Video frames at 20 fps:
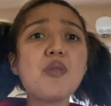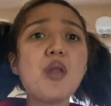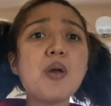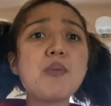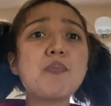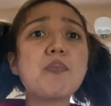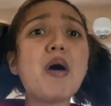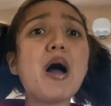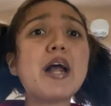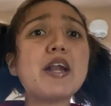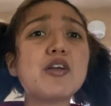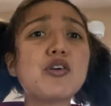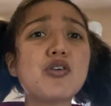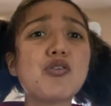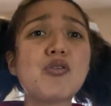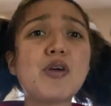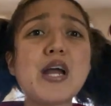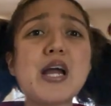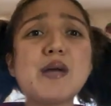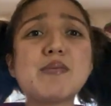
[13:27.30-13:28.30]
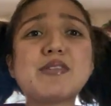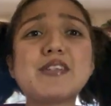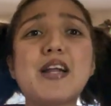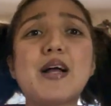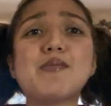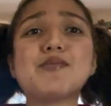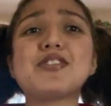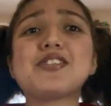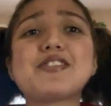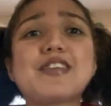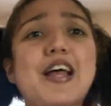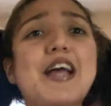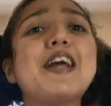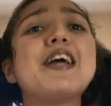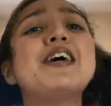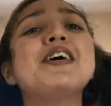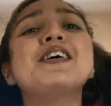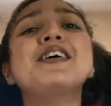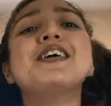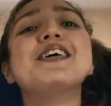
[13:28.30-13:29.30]
minor cramps, and I'm just like,
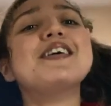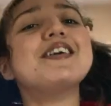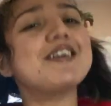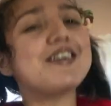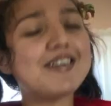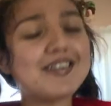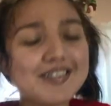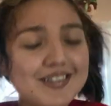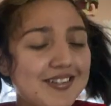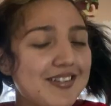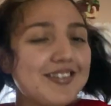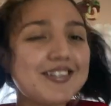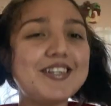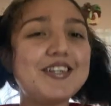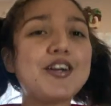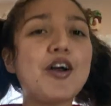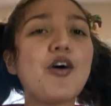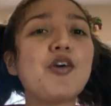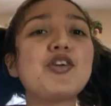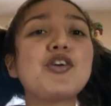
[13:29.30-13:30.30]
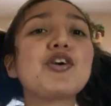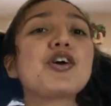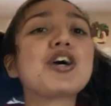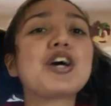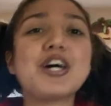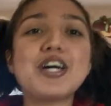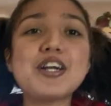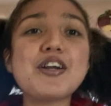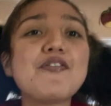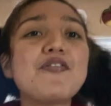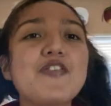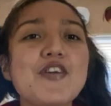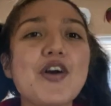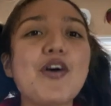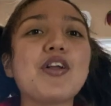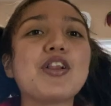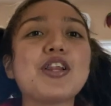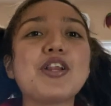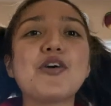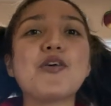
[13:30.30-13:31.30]
oh, you know, you're gonna
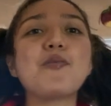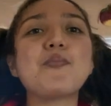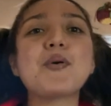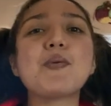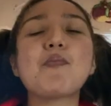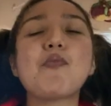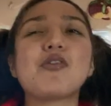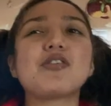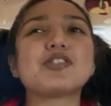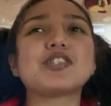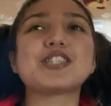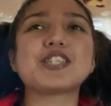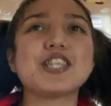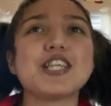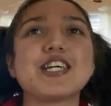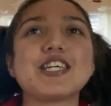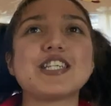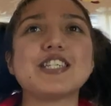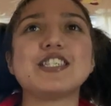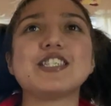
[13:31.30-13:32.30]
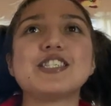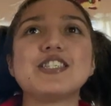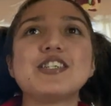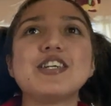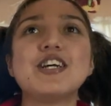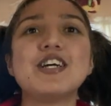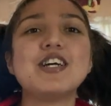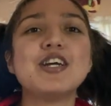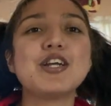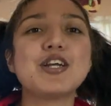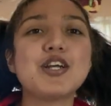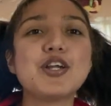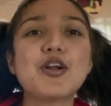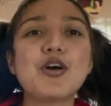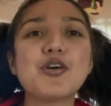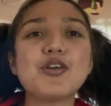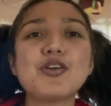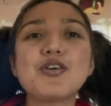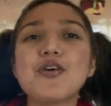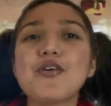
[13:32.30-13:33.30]
feel a little bit more sluggish, you
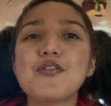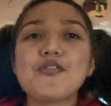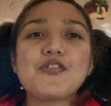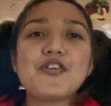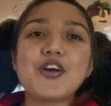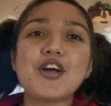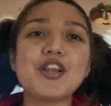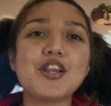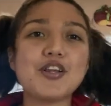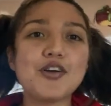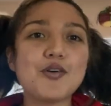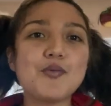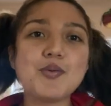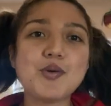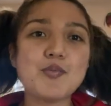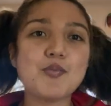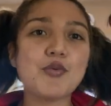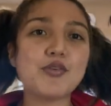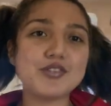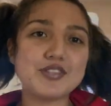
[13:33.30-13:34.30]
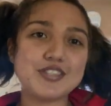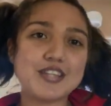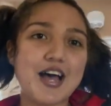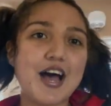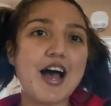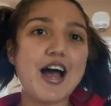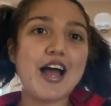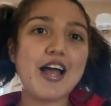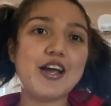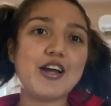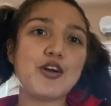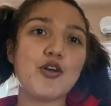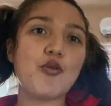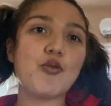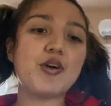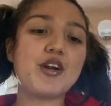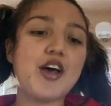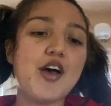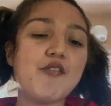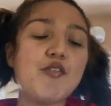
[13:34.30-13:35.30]
know, you're gonna feel a little bit more tired or
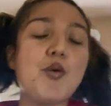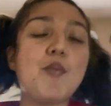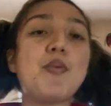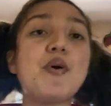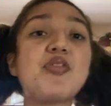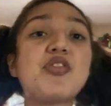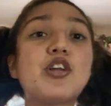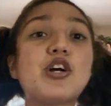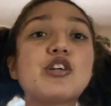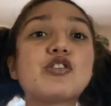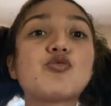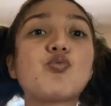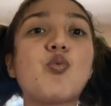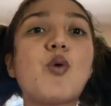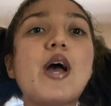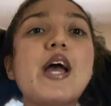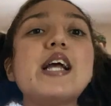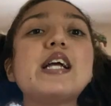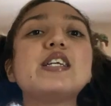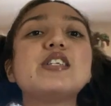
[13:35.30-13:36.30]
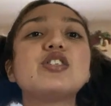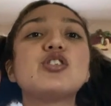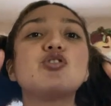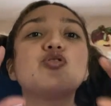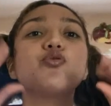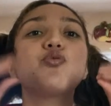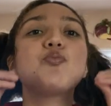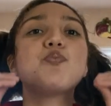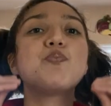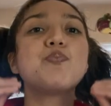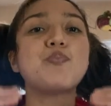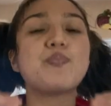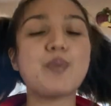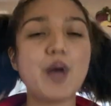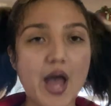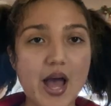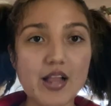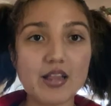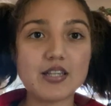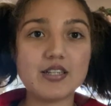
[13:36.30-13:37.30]
whatever, but there's ways to
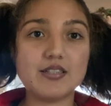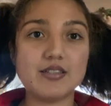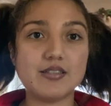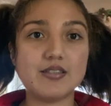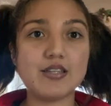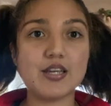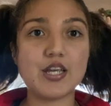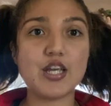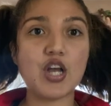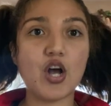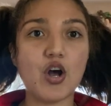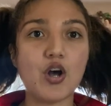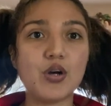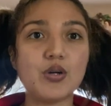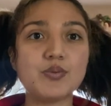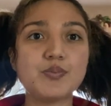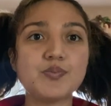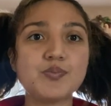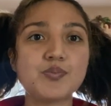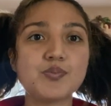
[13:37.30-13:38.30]
balance it, y'all.